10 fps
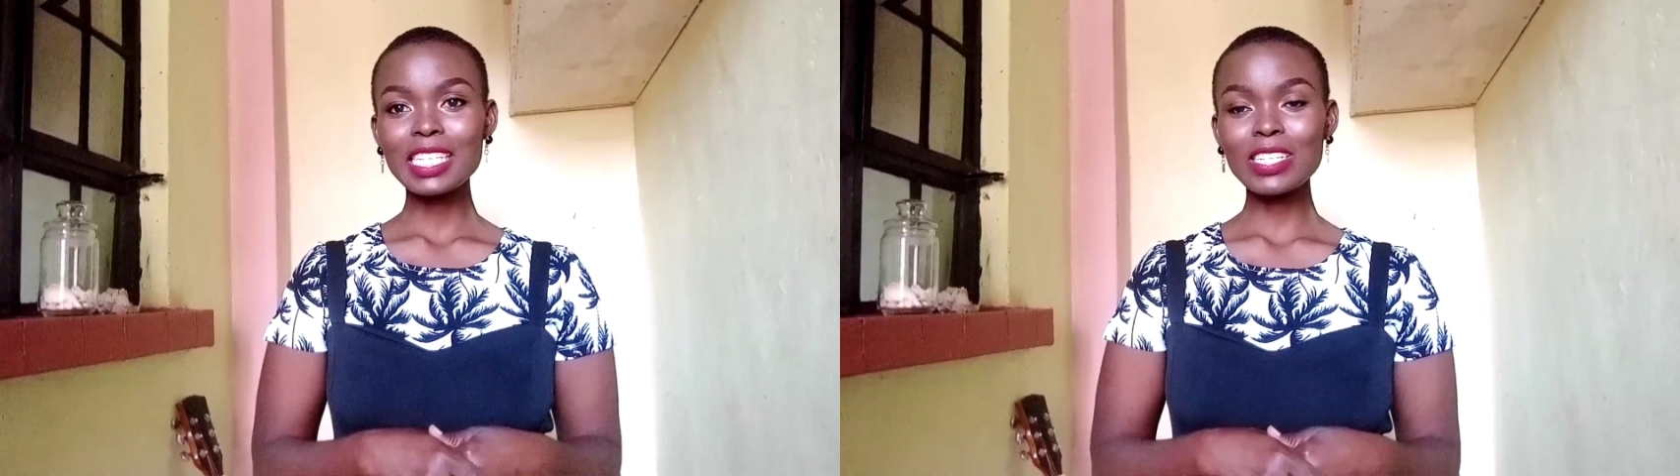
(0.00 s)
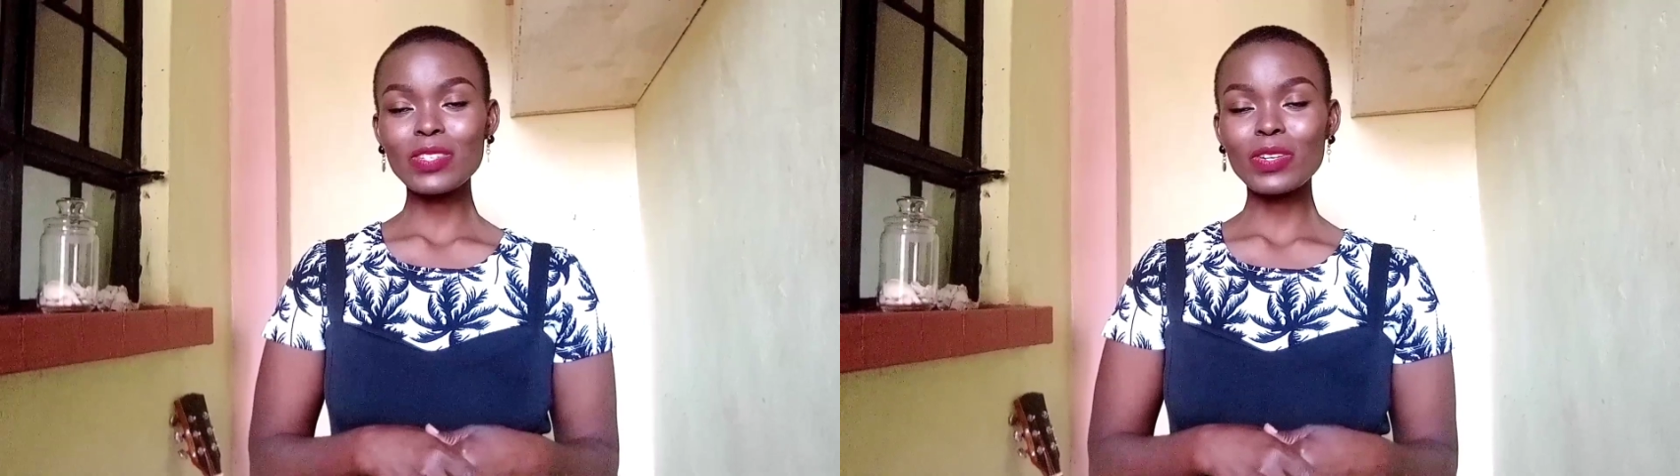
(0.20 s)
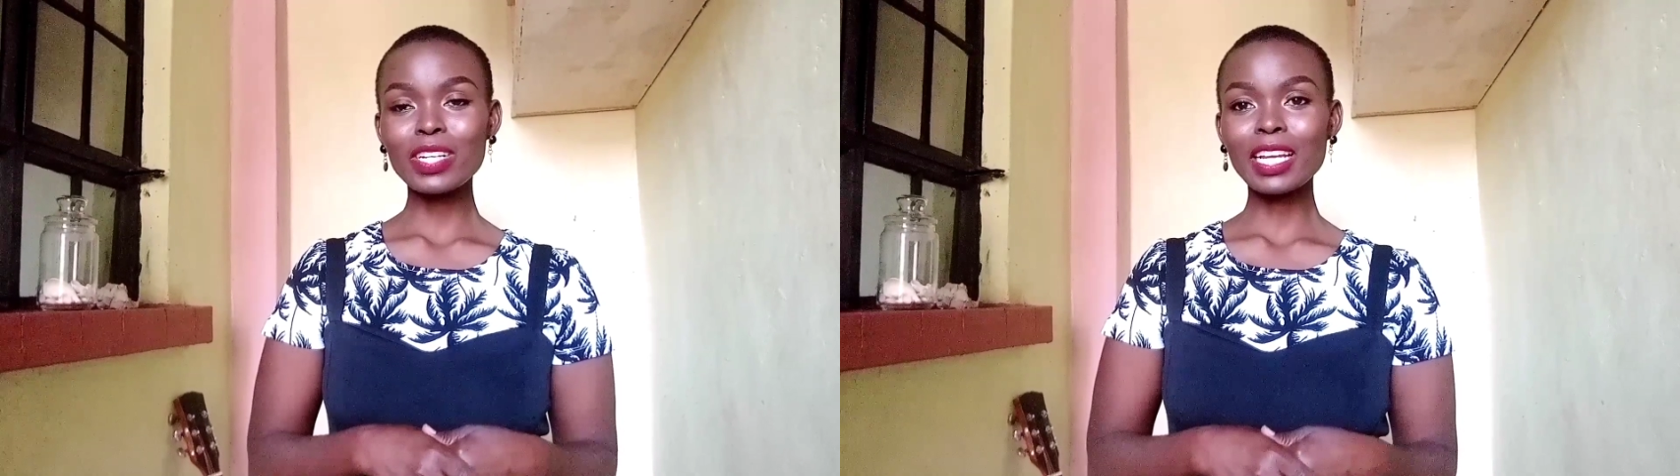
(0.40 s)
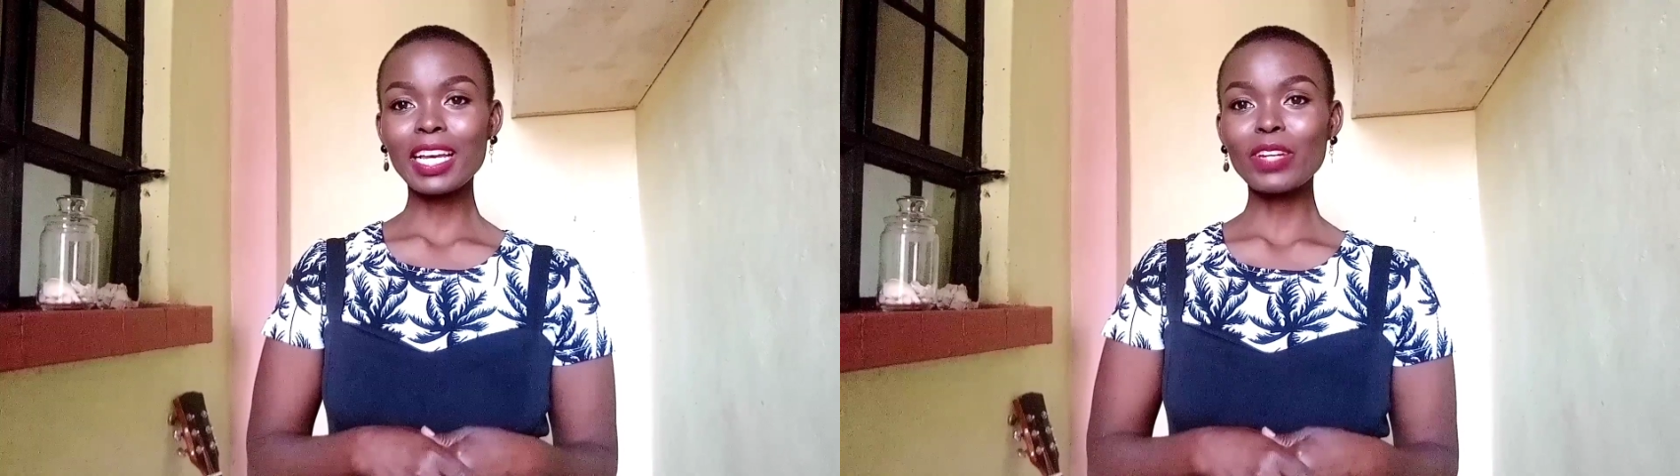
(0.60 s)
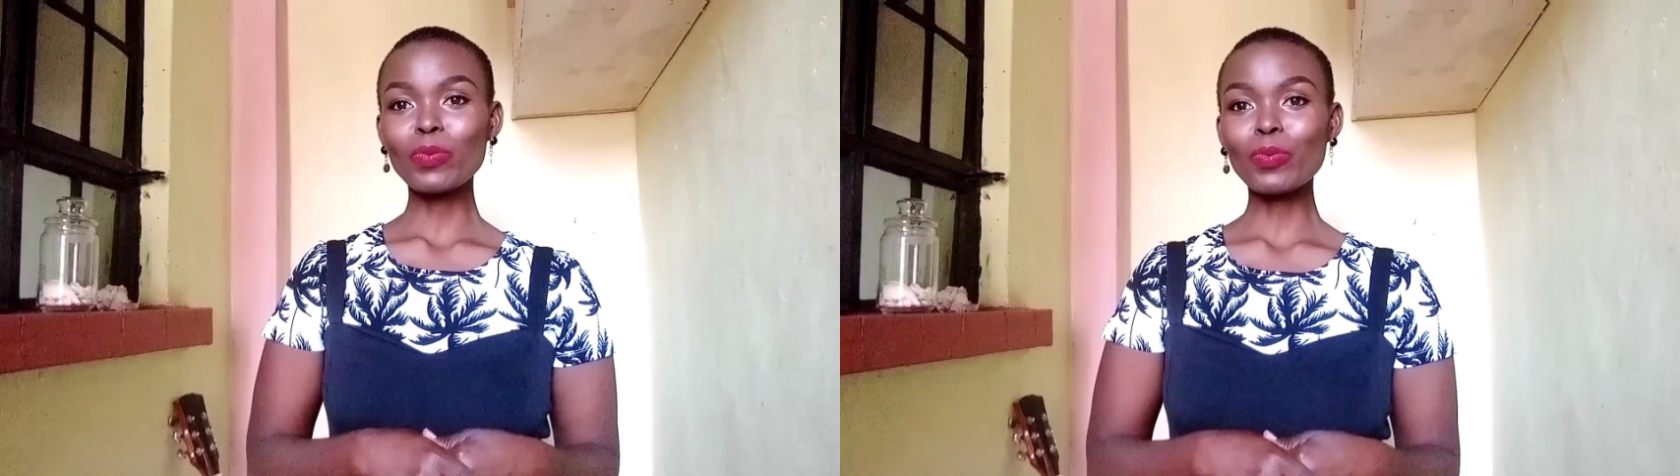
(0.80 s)
season
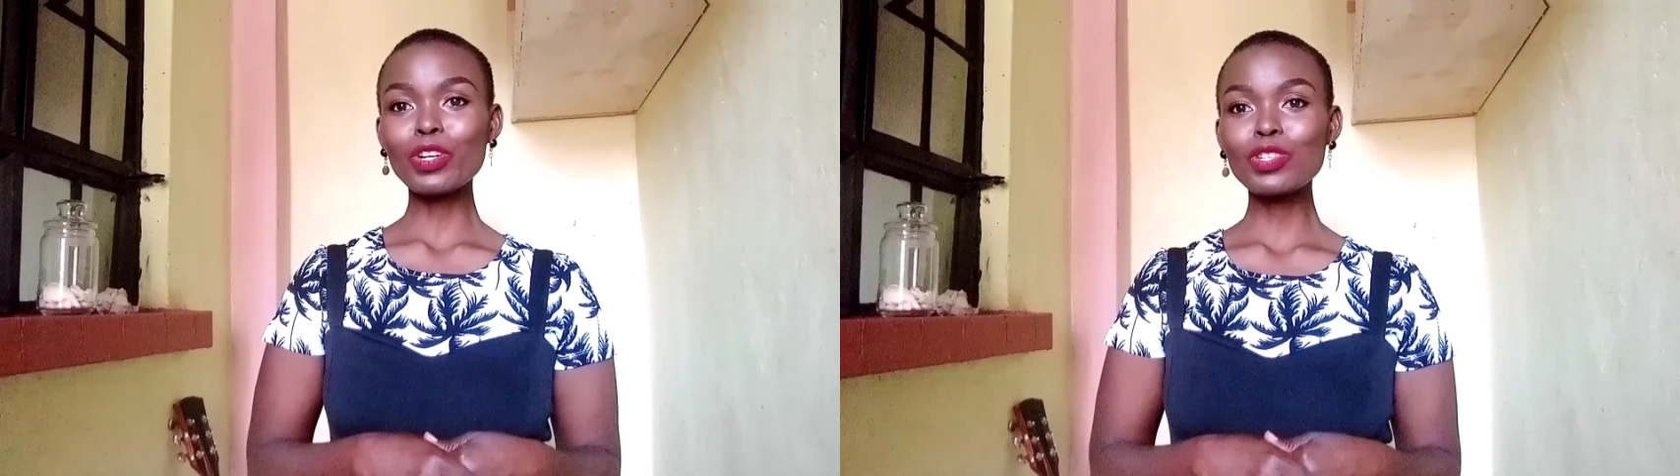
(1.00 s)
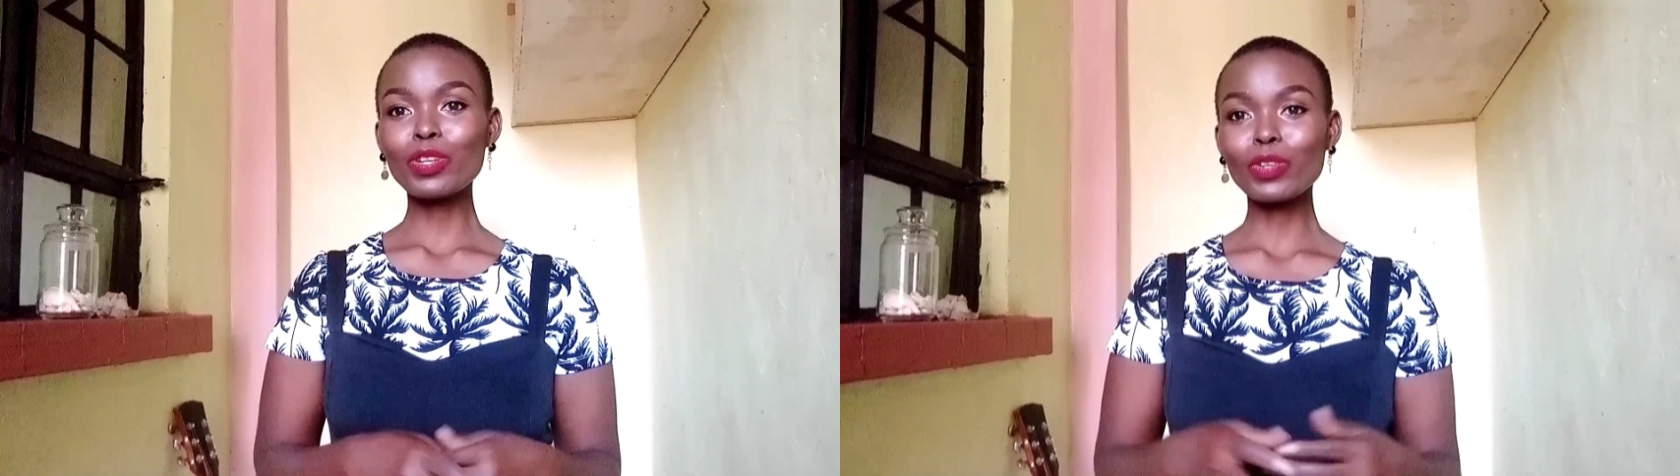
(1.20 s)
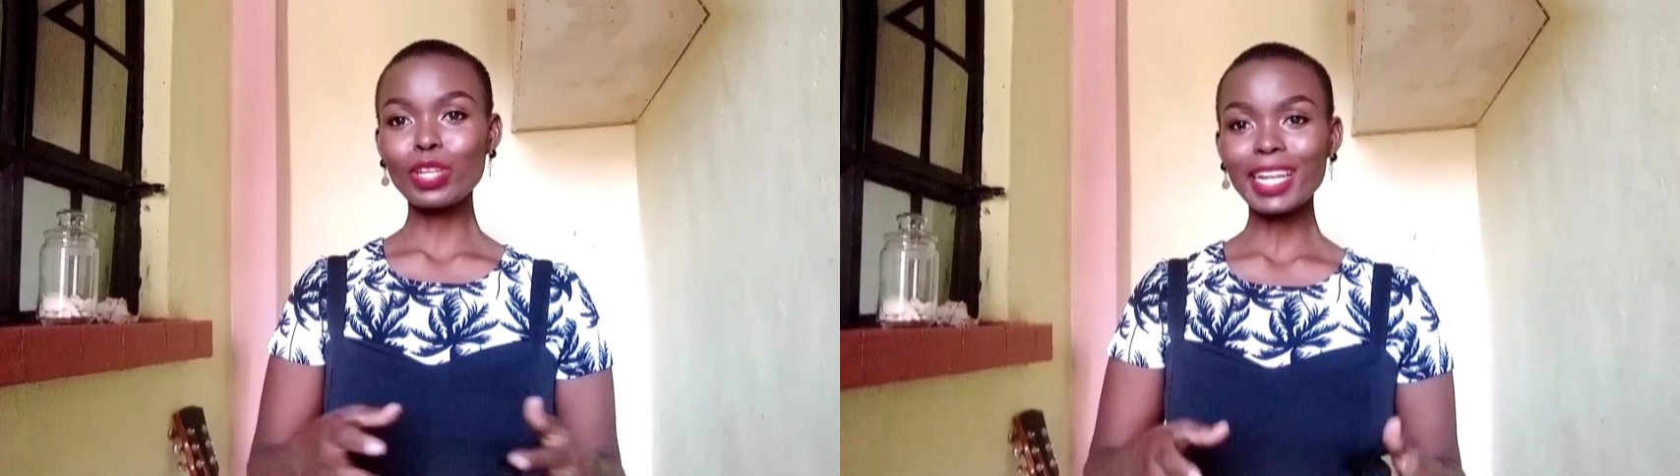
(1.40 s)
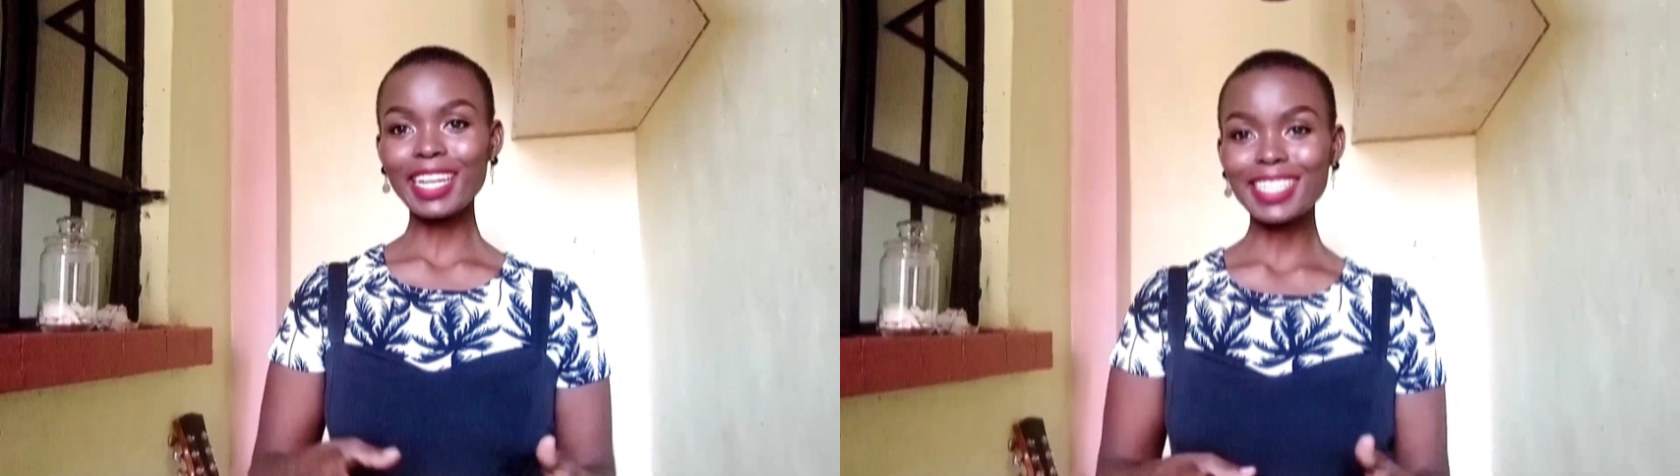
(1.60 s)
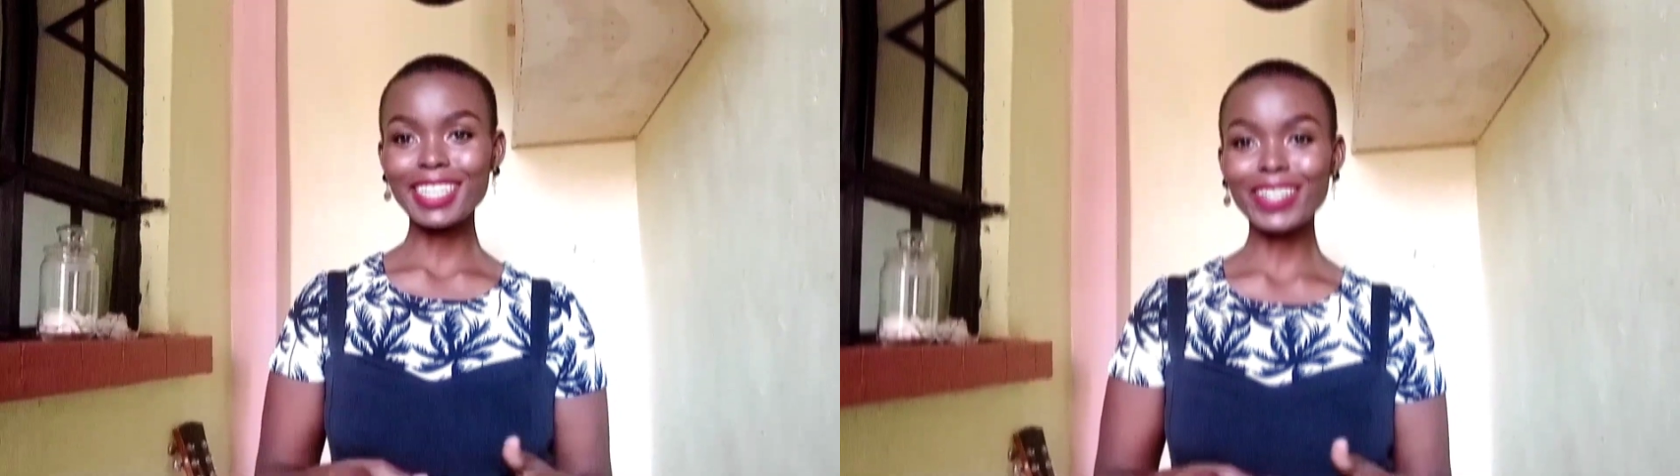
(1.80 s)
and what you're not
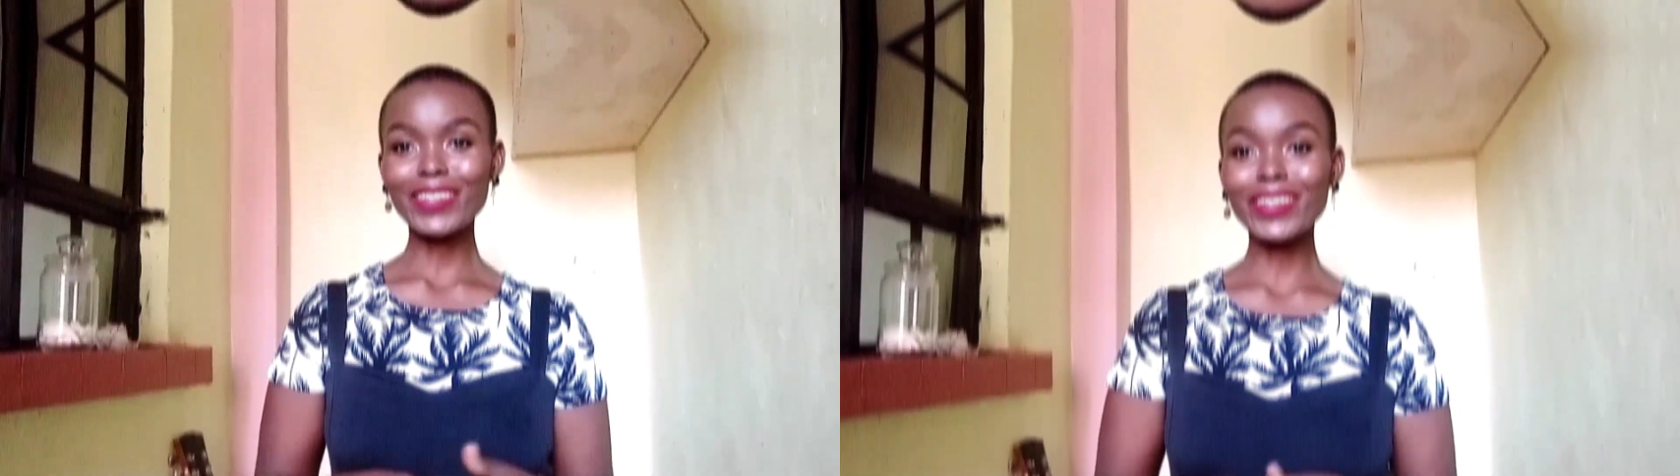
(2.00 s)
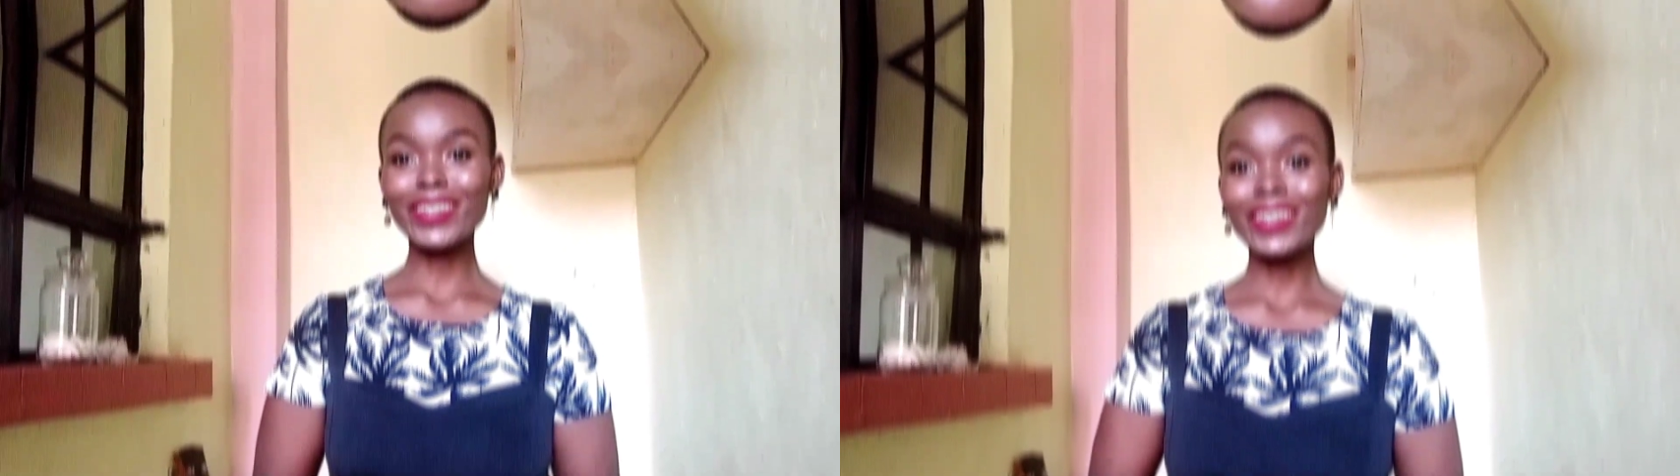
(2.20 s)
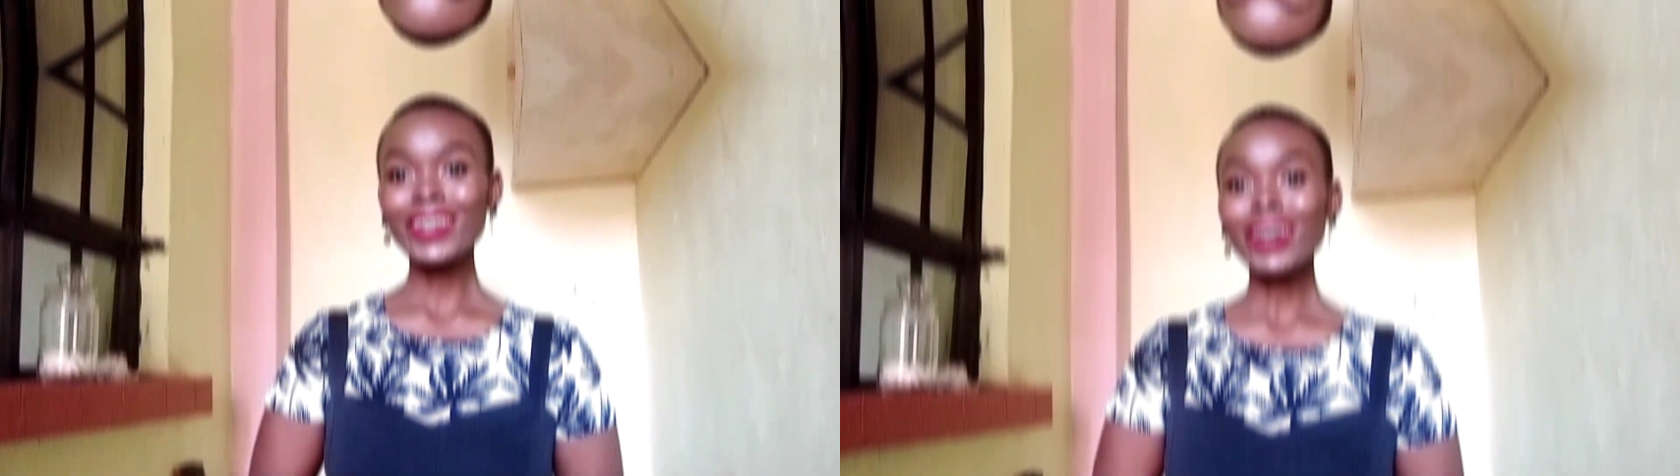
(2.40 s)
letting go